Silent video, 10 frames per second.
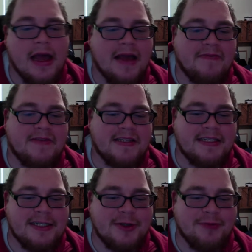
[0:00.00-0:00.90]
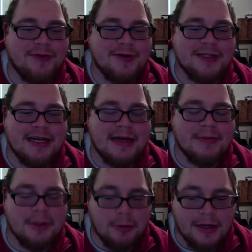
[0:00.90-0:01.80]
If this is your first
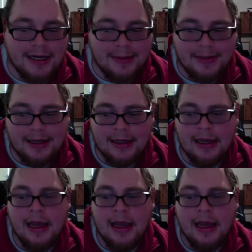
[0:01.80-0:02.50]
time joining me,